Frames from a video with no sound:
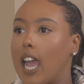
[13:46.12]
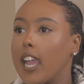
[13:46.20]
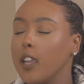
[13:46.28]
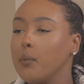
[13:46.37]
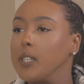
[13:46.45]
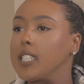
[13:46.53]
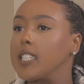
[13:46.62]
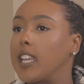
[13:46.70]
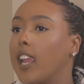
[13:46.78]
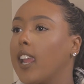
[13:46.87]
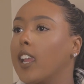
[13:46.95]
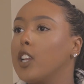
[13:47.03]
I would
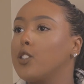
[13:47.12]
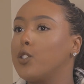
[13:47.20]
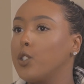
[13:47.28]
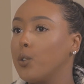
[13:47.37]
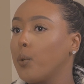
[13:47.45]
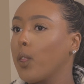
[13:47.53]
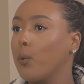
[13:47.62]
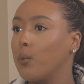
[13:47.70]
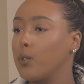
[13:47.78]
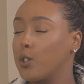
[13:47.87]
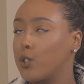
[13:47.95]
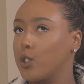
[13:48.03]
say do
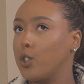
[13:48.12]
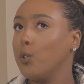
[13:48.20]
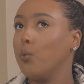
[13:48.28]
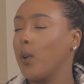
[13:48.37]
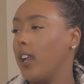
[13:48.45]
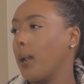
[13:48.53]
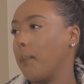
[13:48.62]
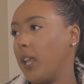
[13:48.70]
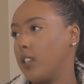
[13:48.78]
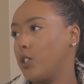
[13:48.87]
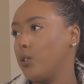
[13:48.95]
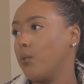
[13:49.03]
what
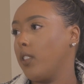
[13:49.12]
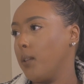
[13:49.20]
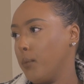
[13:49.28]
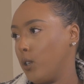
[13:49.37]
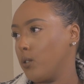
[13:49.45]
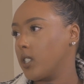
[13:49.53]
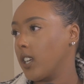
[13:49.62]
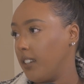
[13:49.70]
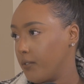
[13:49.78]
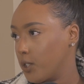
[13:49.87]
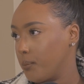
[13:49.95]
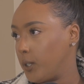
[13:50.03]
makes you the most
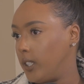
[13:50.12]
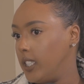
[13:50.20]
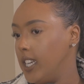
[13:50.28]
comfortable.